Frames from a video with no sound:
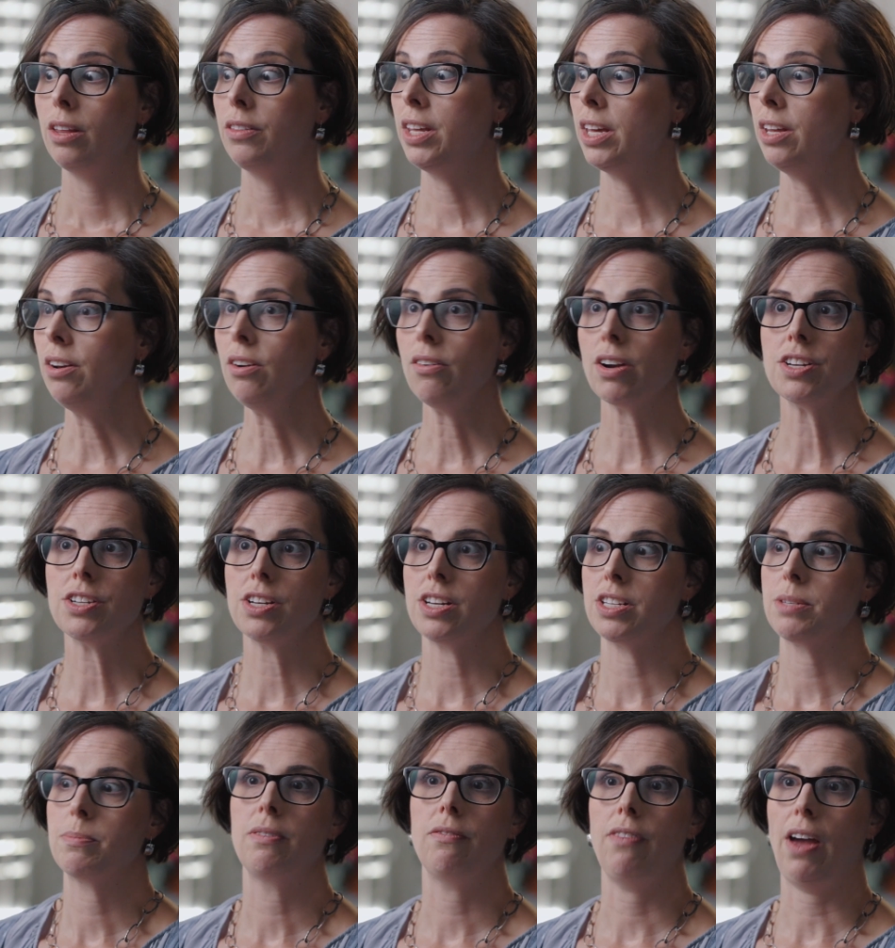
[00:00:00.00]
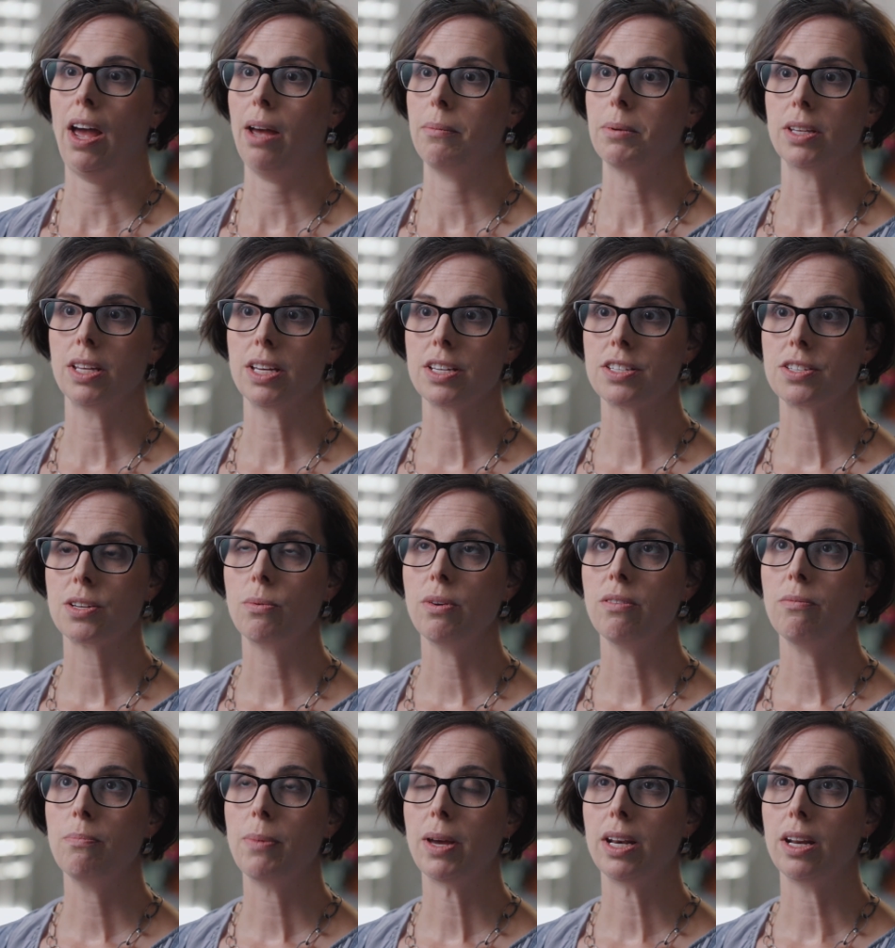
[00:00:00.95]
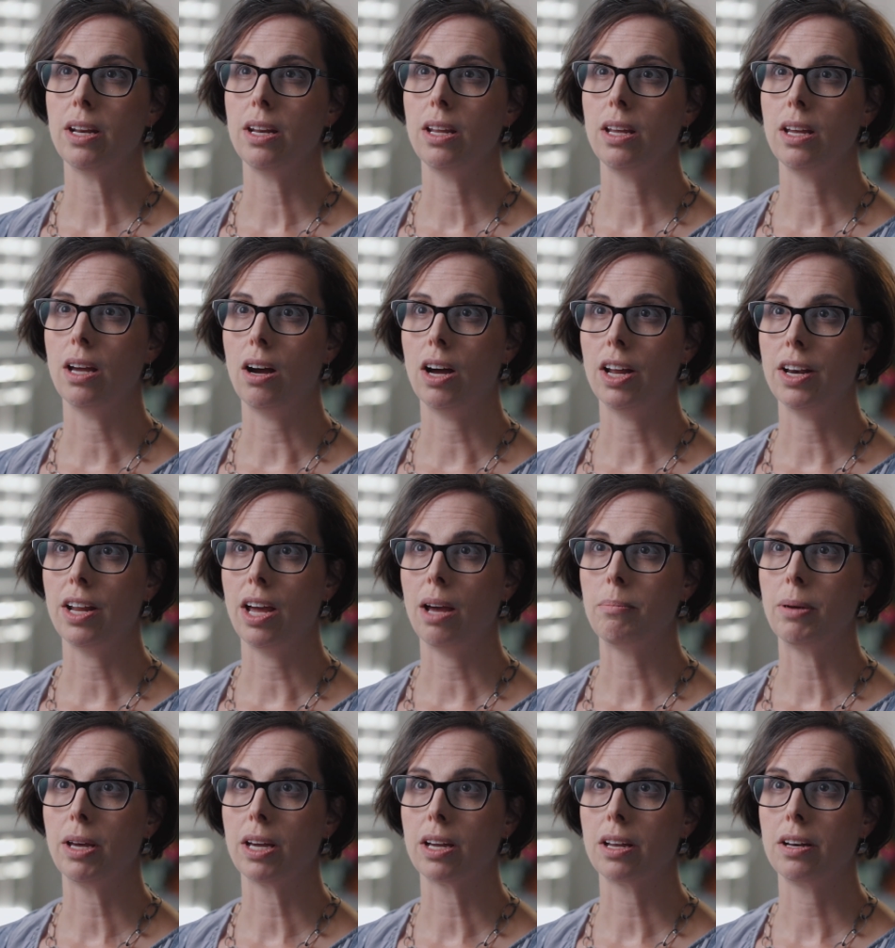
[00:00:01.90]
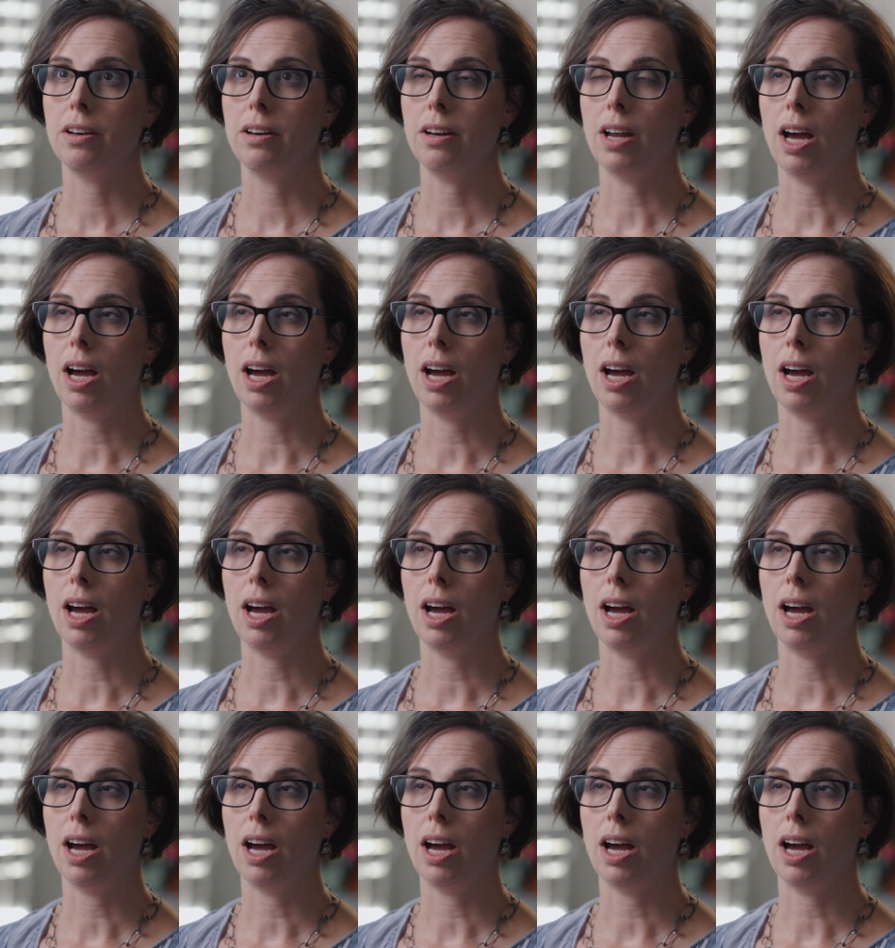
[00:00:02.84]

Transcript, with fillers: The integration has been fabulous. So we've been on Epic,